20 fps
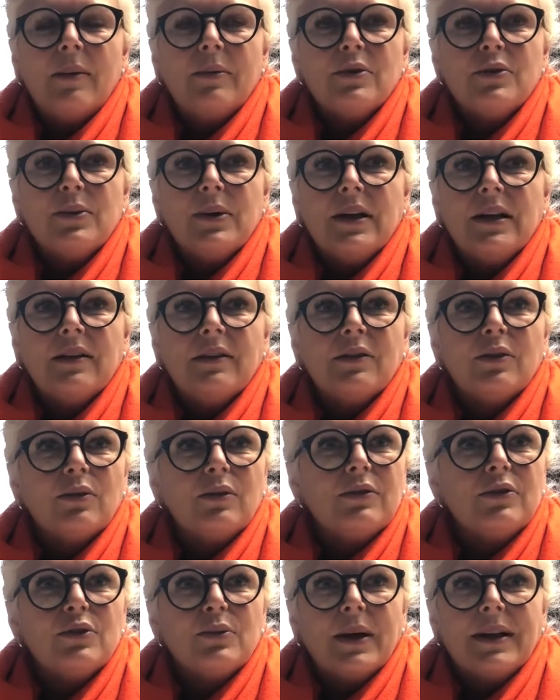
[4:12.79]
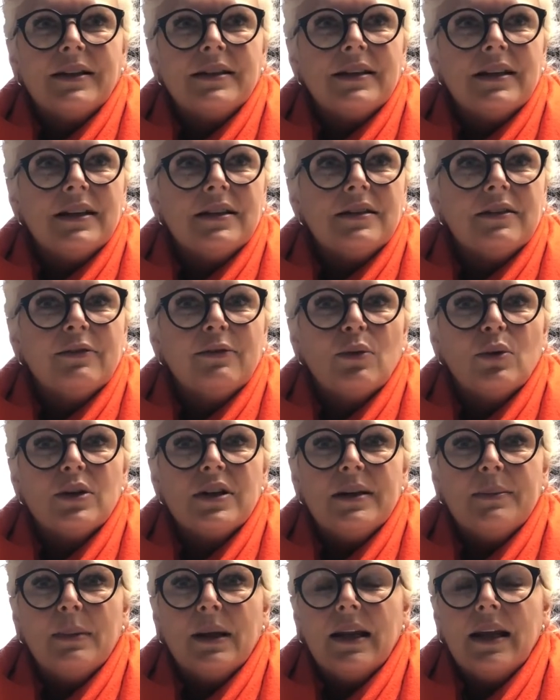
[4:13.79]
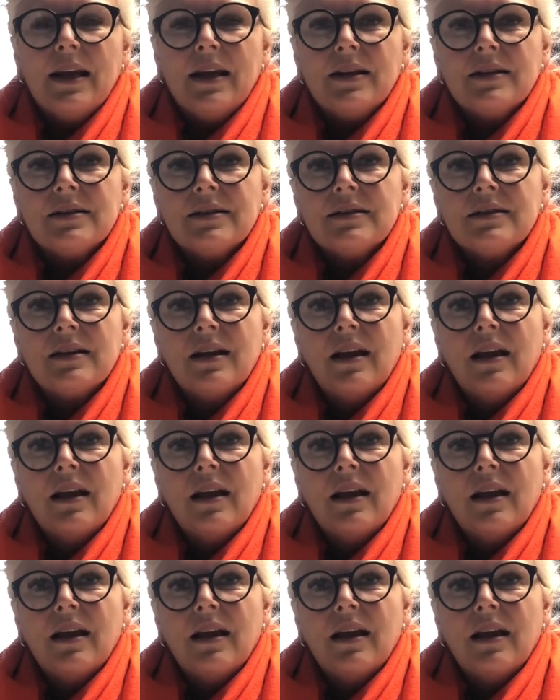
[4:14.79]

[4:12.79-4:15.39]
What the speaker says: between sort of 20 to 40 minutes.